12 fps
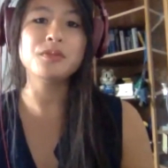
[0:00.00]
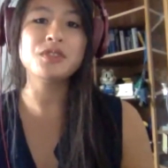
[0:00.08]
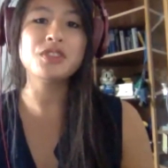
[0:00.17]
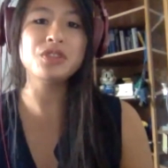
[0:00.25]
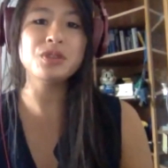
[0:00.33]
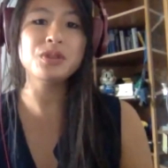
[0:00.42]

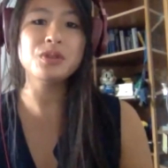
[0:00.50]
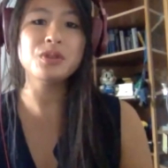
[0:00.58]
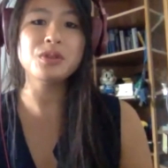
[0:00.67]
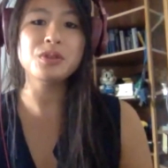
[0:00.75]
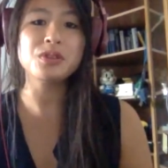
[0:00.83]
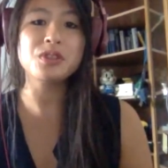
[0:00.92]

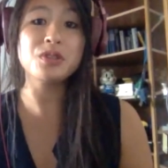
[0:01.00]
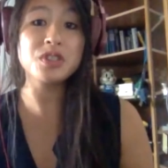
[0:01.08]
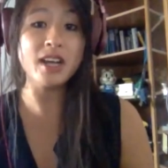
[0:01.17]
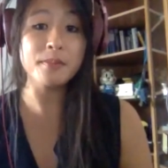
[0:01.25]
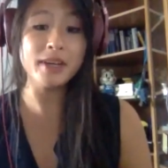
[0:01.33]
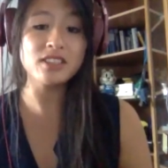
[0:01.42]
to
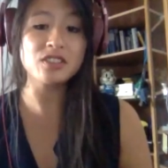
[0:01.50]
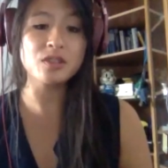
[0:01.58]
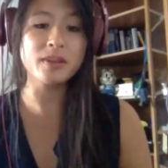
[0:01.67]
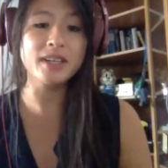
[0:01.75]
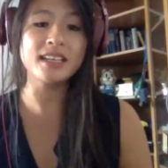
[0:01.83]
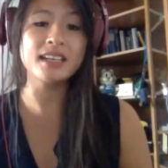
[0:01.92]
share my
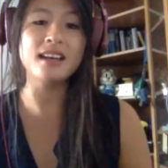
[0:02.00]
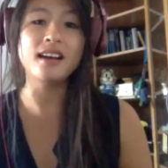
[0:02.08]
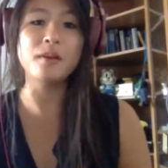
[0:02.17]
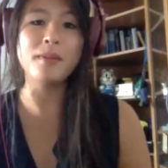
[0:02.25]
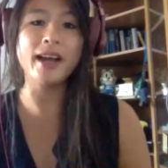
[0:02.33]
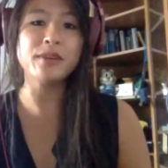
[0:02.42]
screen,
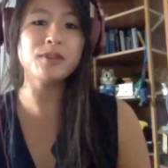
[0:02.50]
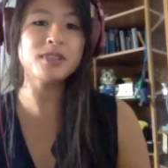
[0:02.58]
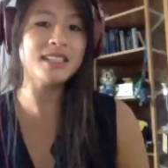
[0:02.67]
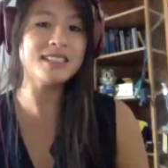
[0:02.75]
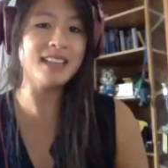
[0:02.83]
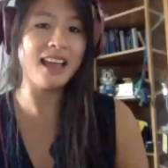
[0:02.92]
I would
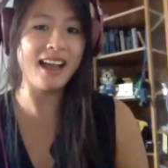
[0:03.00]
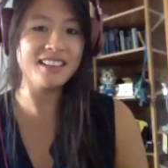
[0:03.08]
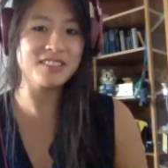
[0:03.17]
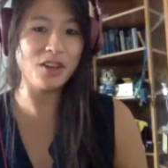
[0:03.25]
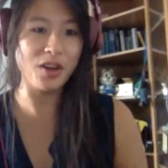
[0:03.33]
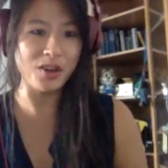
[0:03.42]
need to ask
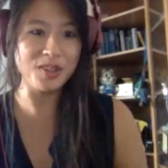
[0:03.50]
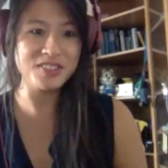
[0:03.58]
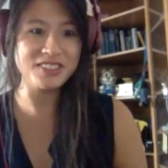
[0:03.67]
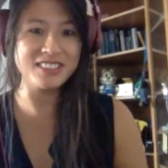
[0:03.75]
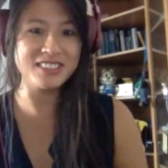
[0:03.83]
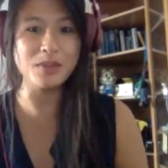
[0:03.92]
the host
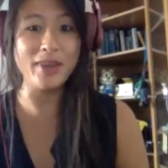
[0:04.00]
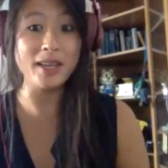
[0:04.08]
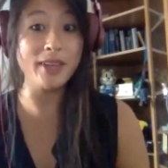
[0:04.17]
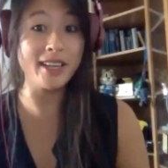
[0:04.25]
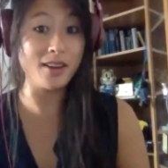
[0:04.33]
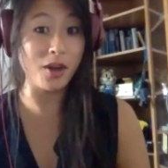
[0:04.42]
to make
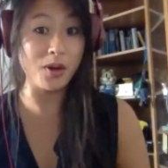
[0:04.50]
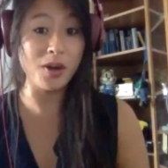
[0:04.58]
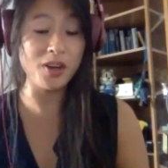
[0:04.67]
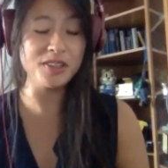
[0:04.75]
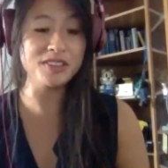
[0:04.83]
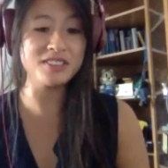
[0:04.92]
me a
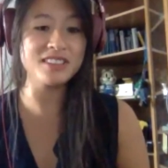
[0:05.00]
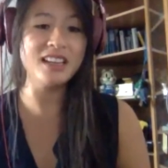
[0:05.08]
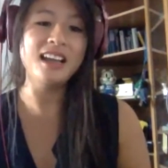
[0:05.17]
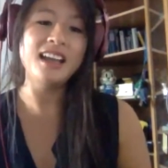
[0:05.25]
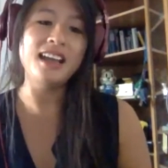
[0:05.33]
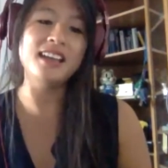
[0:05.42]
co-host,
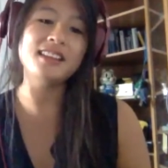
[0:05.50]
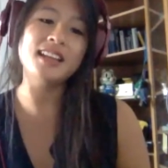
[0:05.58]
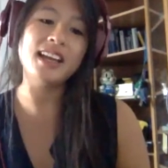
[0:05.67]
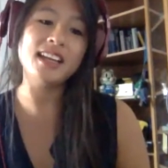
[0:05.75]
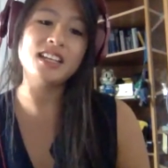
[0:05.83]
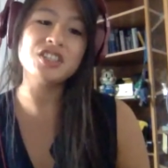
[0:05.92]
and then
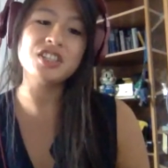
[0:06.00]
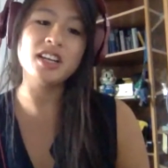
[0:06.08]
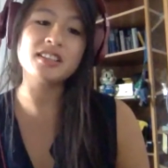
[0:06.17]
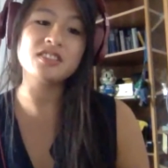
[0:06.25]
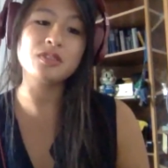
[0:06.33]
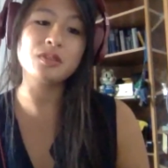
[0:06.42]
I can share
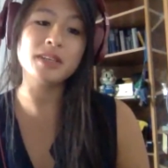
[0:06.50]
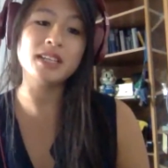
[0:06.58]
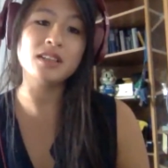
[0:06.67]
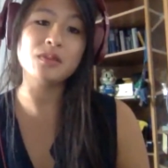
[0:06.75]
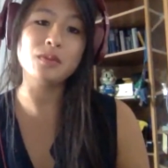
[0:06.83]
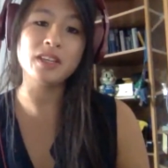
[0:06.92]
the
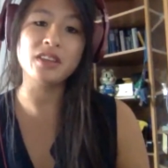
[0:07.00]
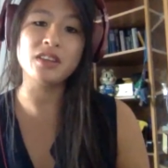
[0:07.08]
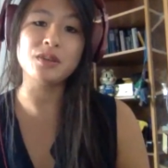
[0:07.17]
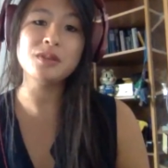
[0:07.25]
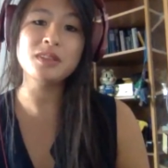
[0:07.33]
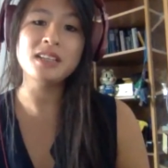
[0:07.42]
screen with
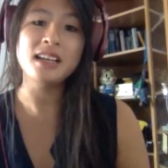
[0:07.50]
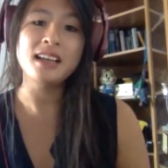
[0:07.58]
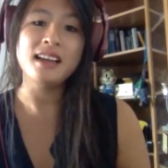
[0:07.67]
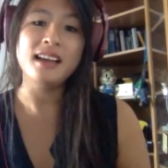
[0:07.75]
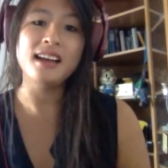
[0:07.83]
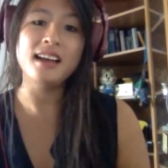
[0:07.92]
you.
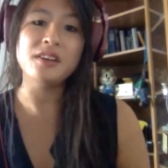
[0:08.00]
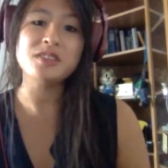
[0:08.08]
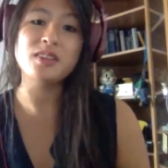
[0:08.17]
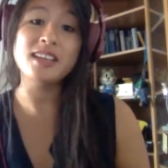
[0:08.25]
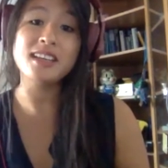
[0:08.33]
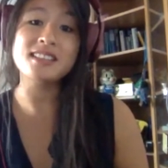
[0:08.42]
So
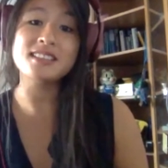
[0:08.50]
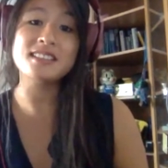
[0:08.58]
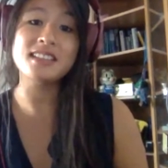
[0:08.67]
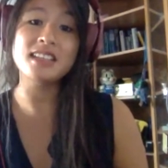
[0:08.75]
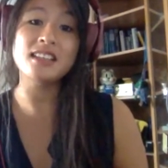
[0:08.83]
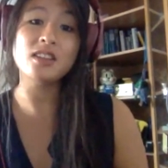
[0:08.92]
you can
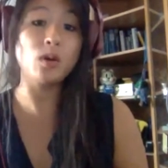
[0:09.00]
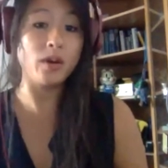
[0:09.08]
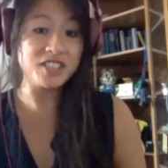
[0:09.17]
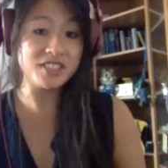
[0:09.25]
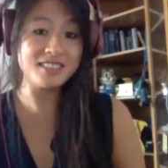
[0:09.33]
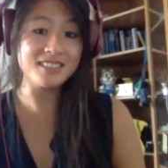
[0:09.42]
see the
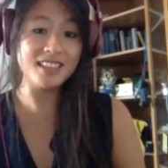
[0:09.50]
questions that